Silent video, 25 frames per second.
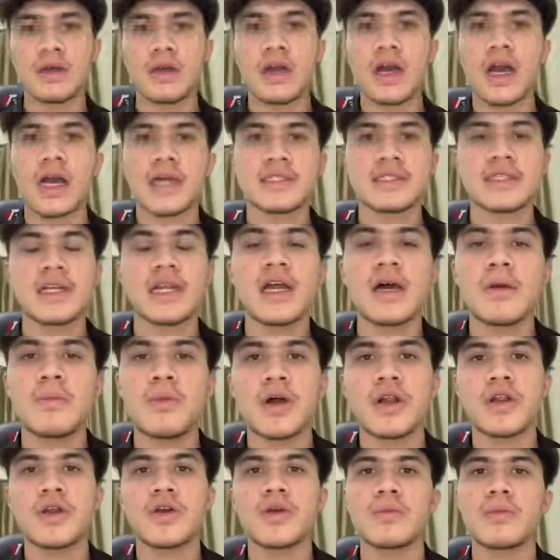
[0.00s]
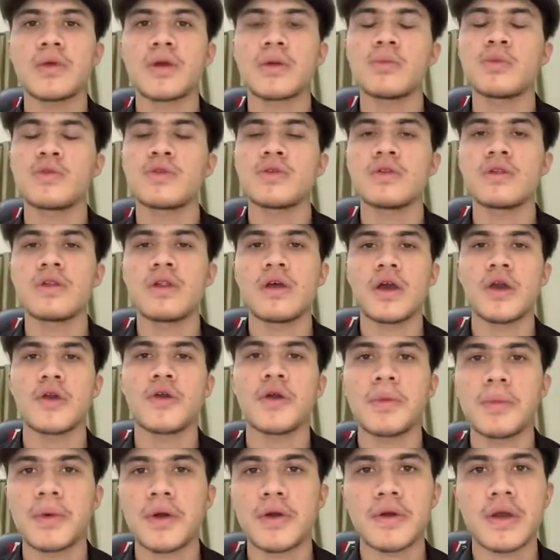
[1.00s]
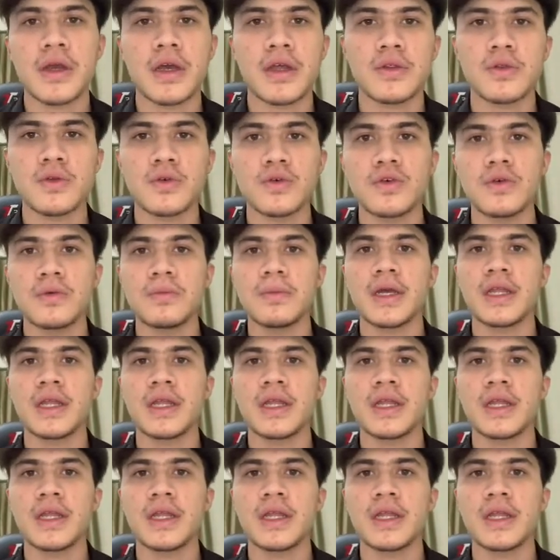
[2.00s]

Assalamualaikum warahmatullahi wabarakatuh.